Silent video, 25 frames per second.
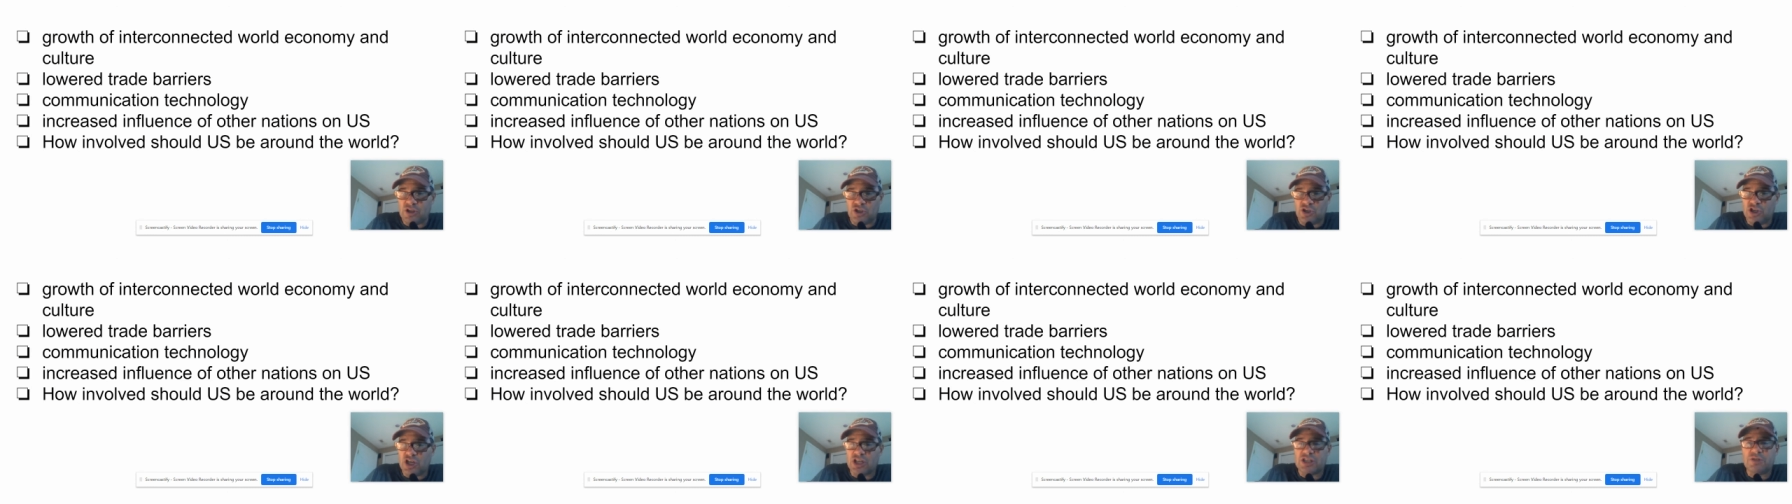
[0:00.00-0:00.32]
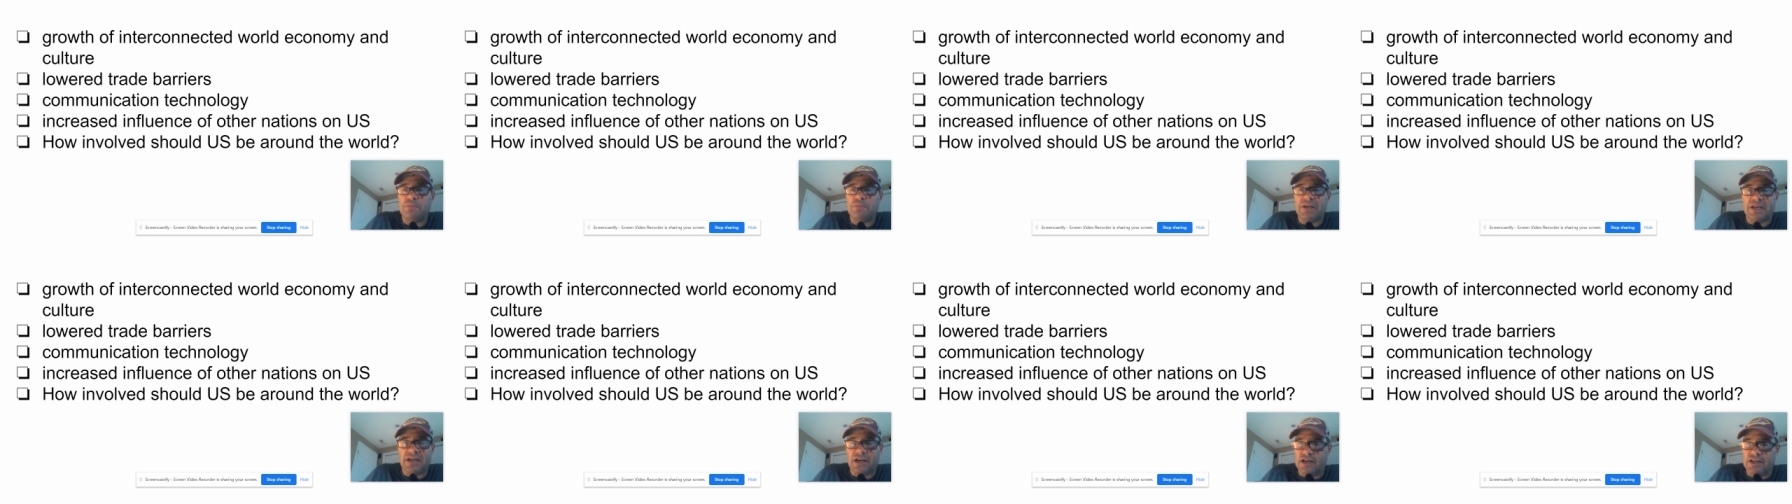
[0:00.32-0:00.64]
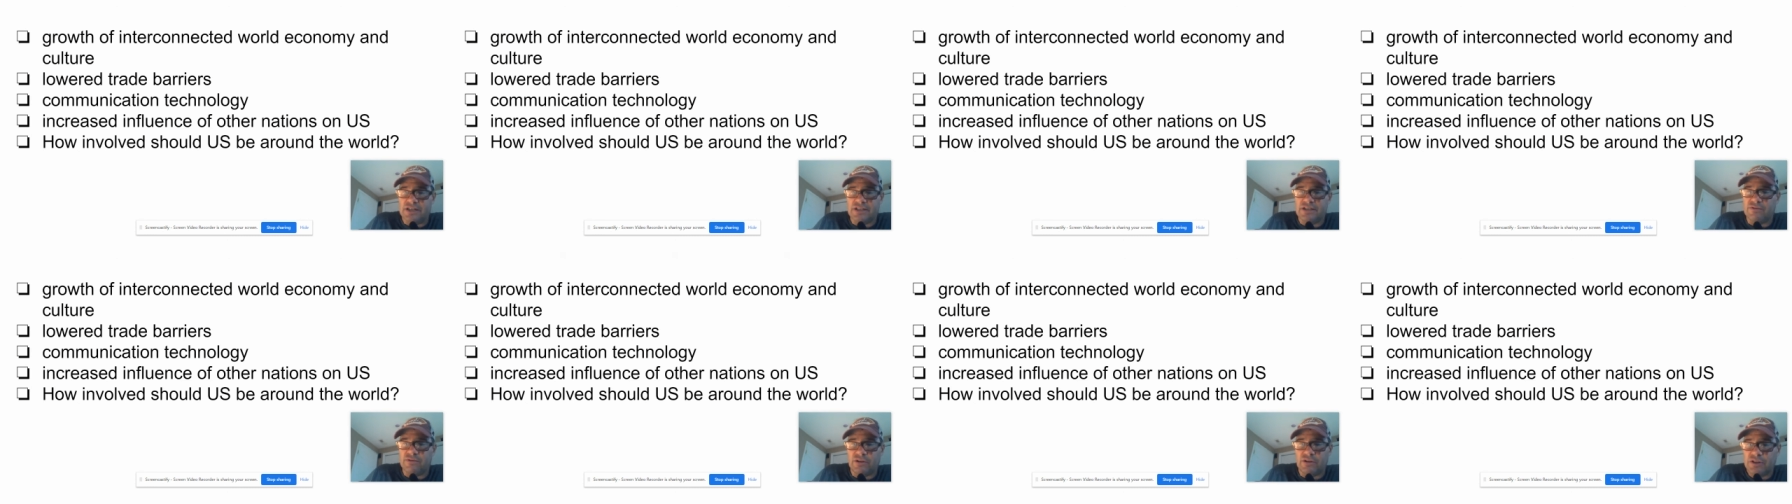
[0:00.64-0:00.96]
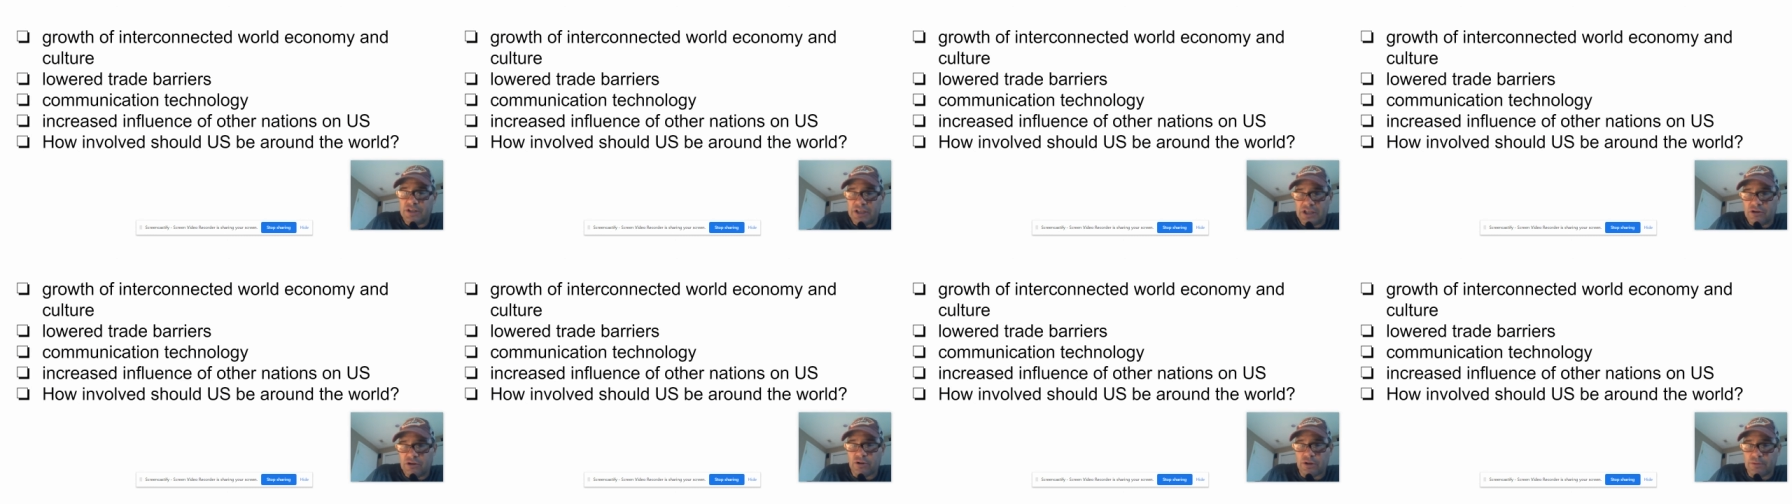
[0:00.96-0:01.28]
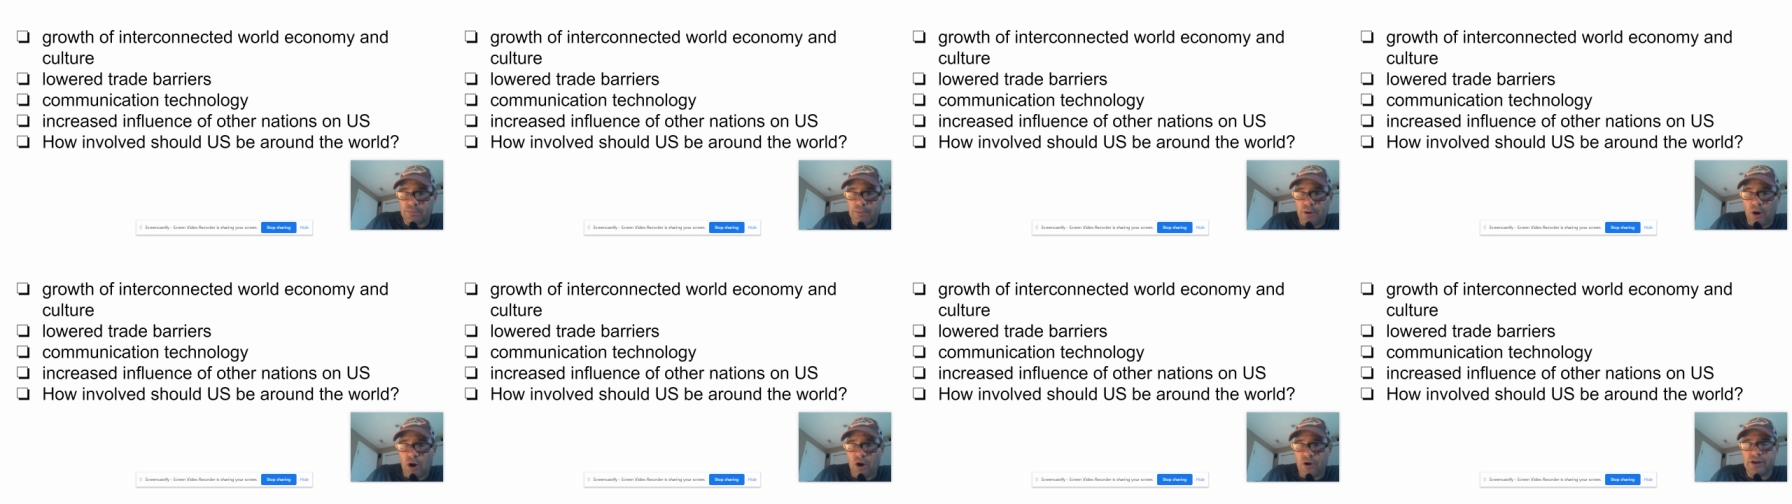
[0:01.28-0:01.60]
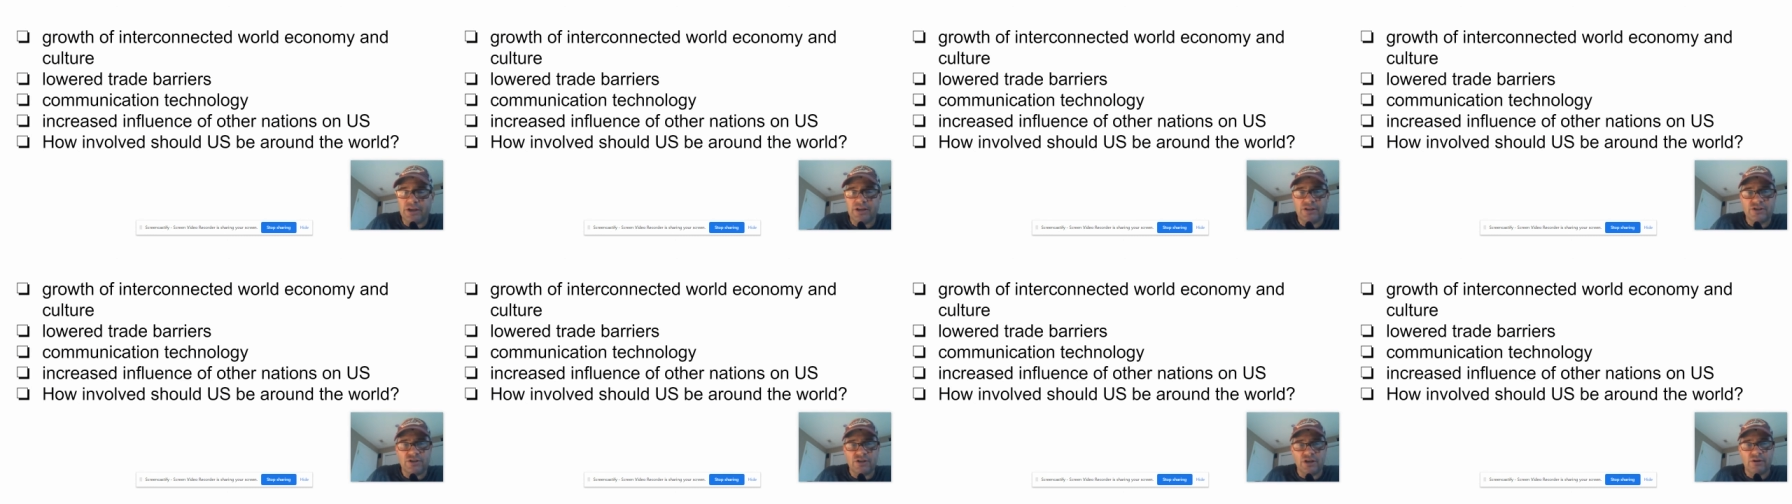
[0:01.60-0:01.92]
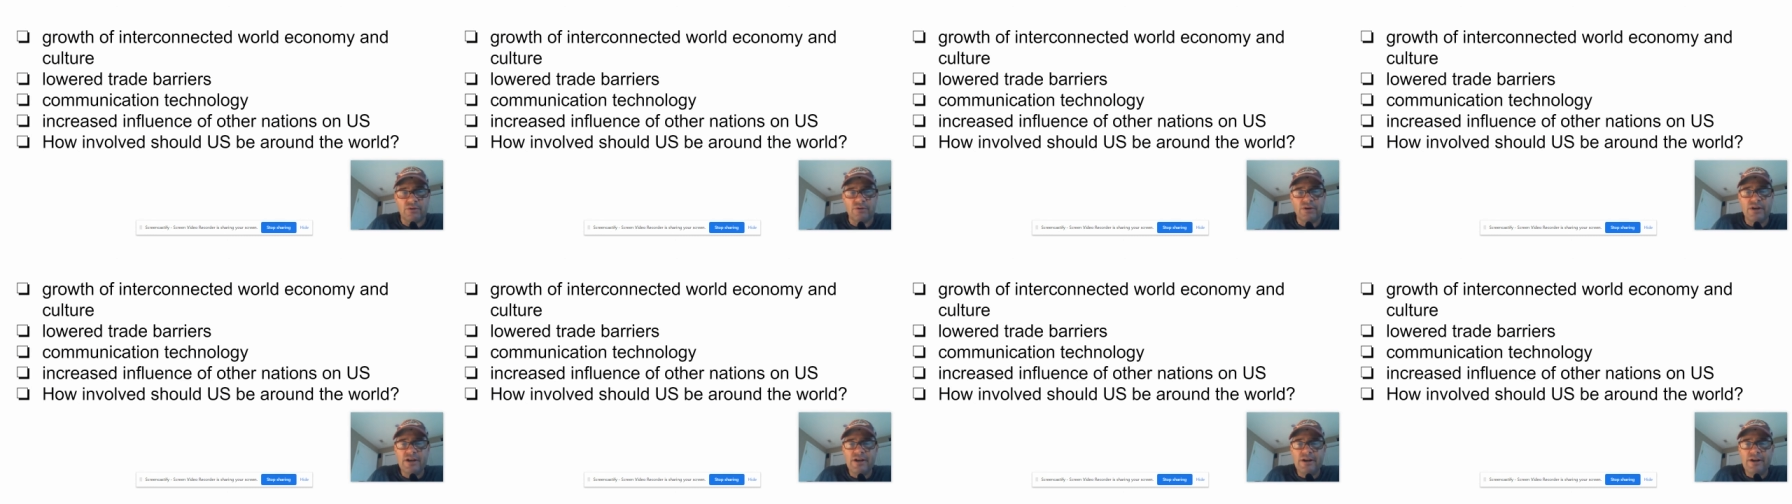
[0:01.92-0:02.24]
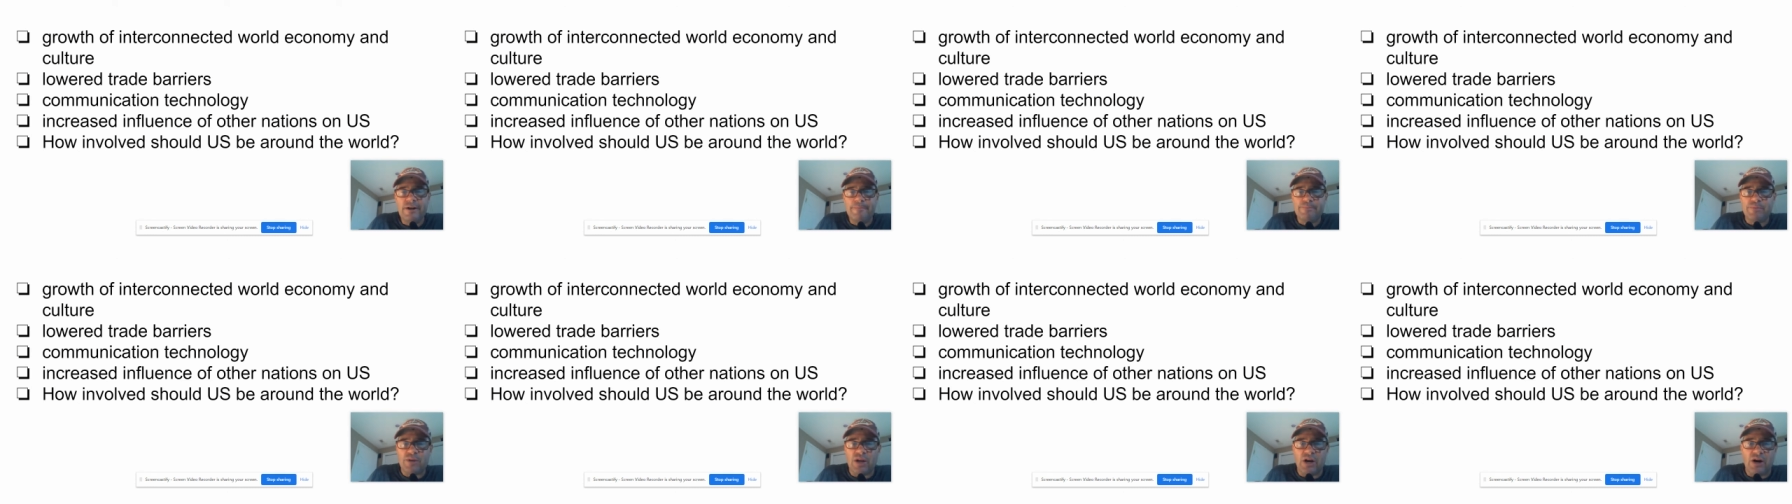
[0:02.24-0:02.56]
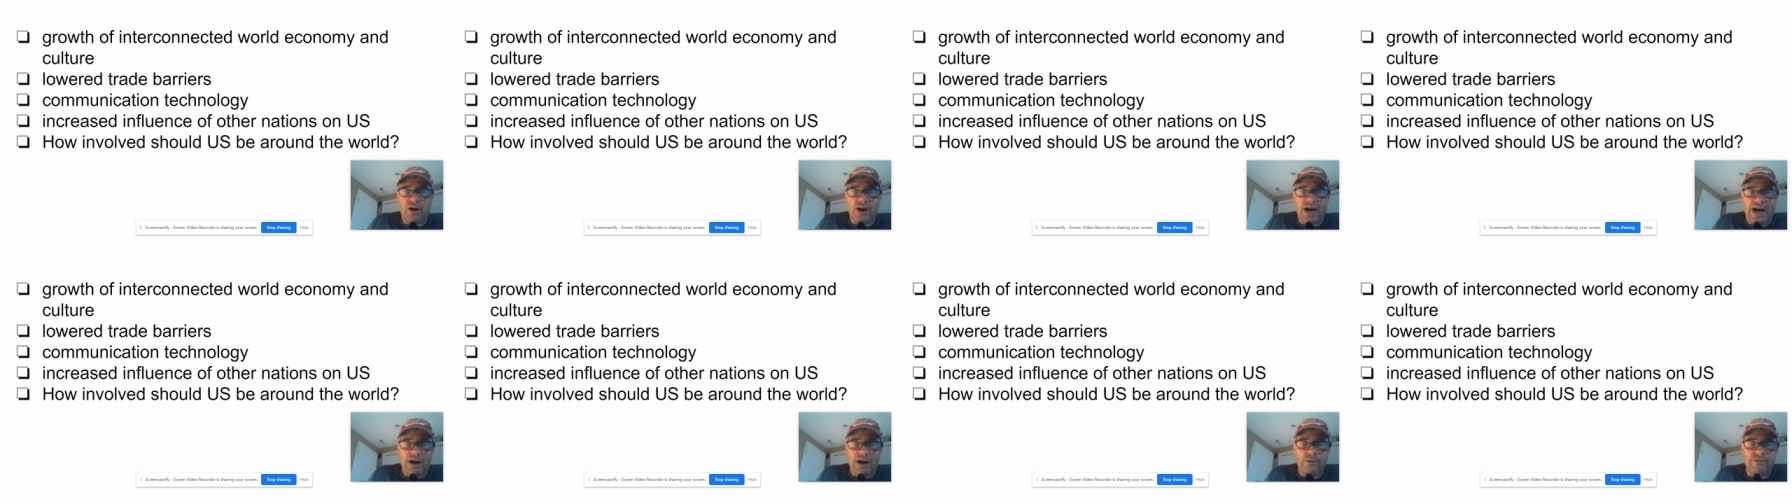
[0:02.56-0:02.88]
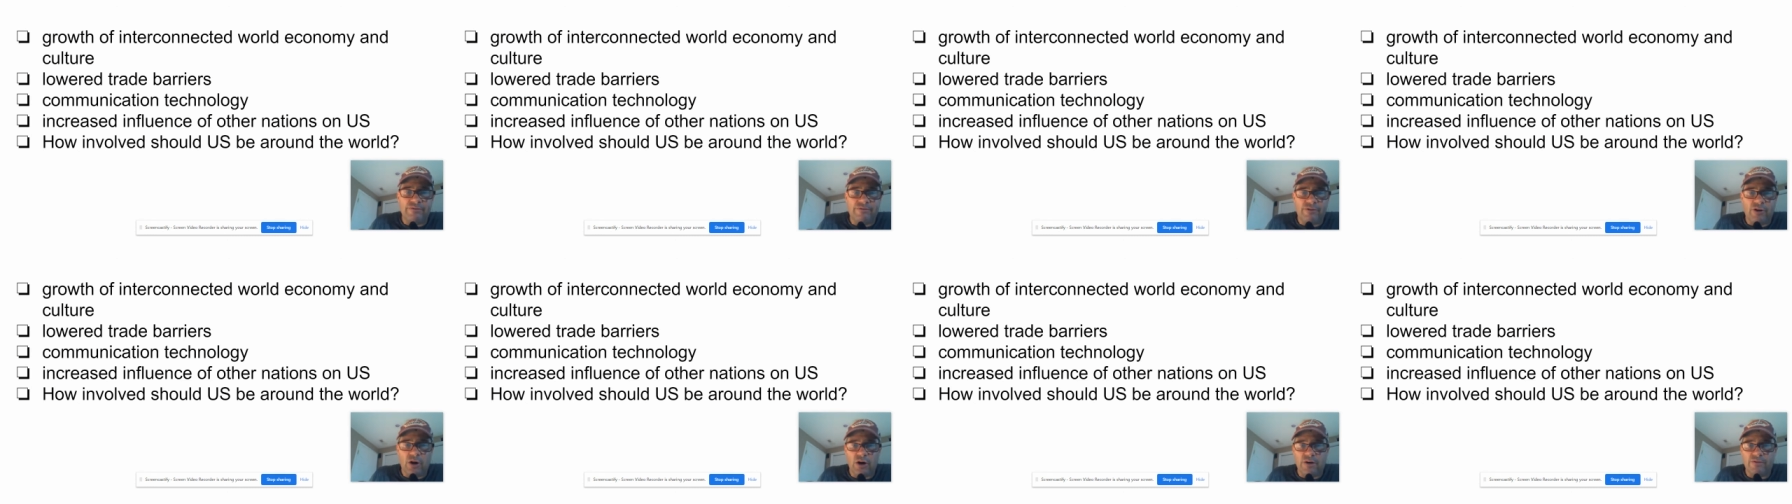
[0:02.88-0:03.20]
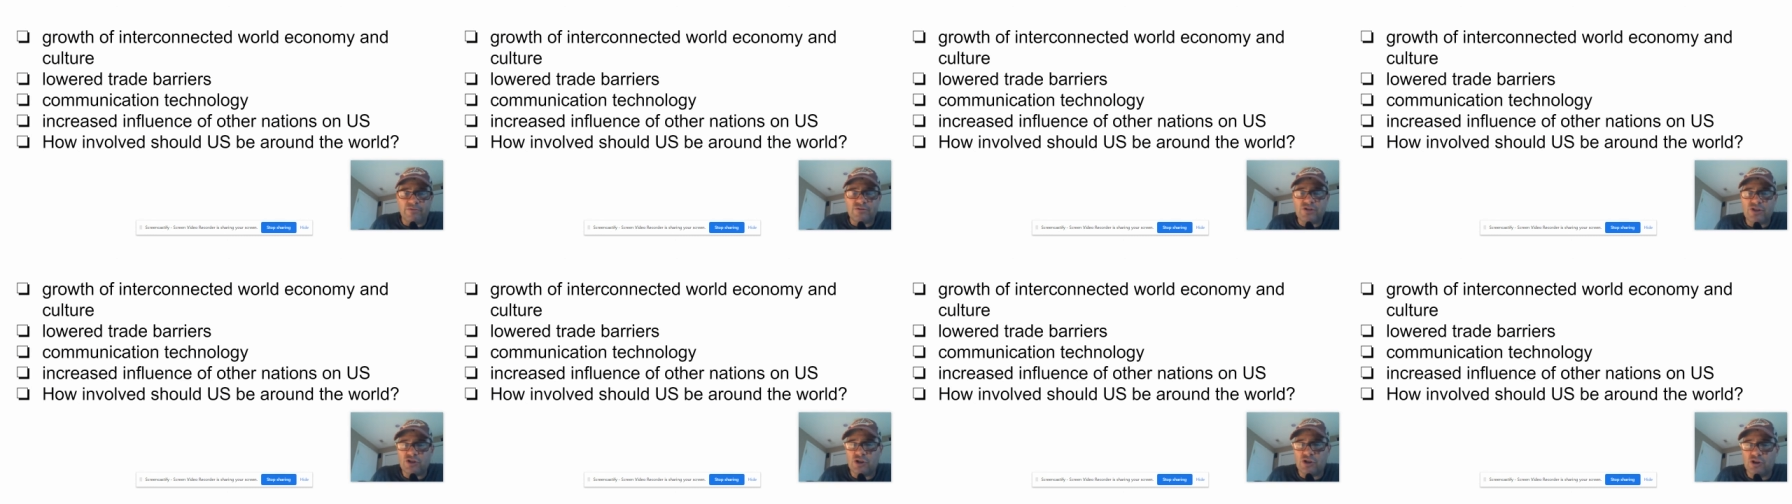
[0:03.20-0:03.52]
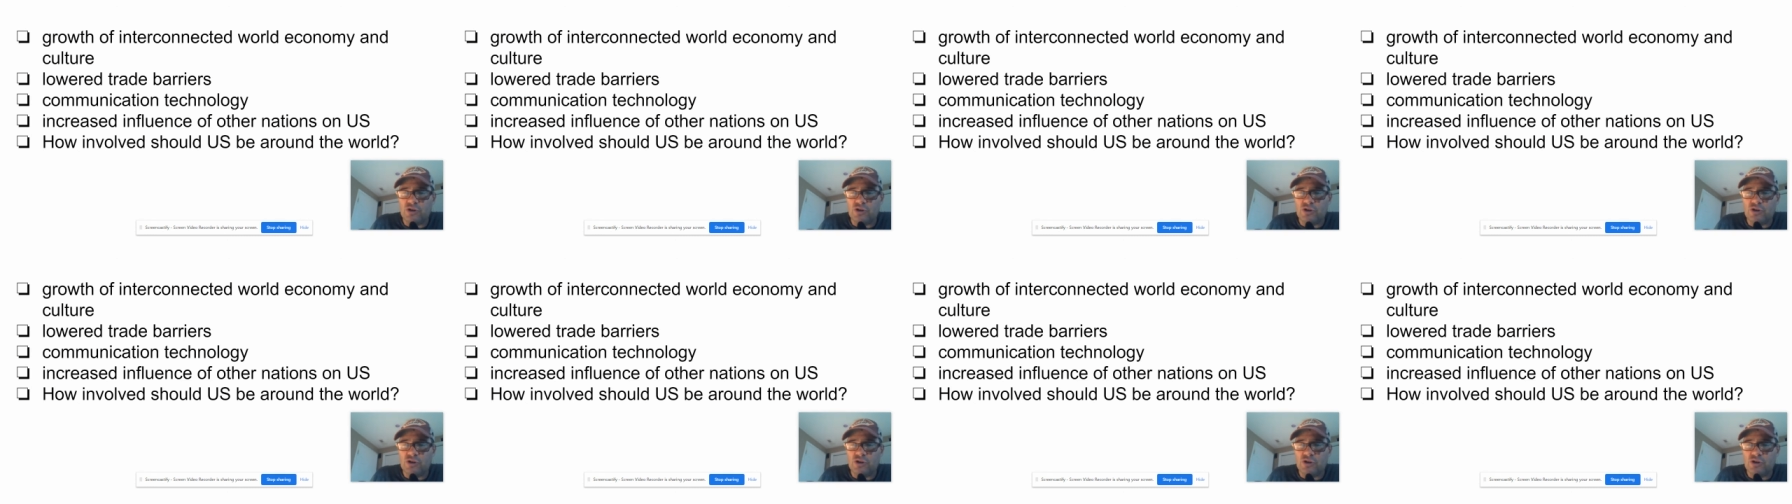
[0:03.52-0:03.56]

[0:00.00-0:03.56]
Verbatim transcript: just because of the leader of the party so you know how involved should